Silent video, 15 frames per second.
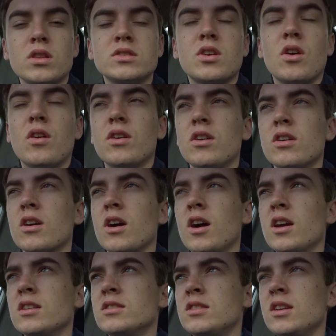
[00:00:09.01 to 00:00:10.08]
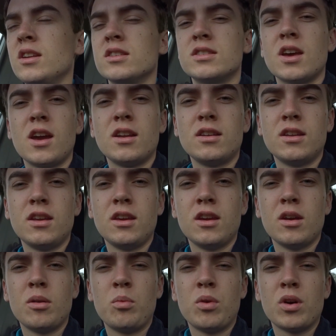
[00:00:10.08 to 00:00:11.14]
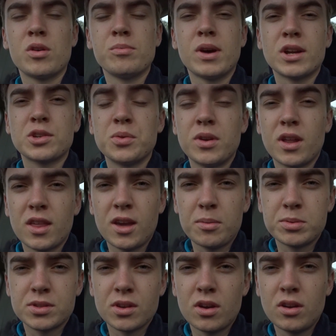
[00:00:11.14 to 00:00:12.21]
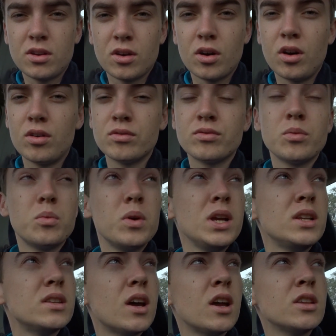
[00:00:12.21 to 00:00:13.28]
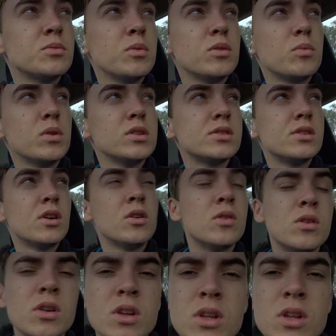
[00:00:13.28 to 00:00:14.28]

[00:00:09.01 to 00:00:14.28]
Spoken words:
is going on, guys? It is Hayden here. Welcome back to another episode of Weekdays with Stihl.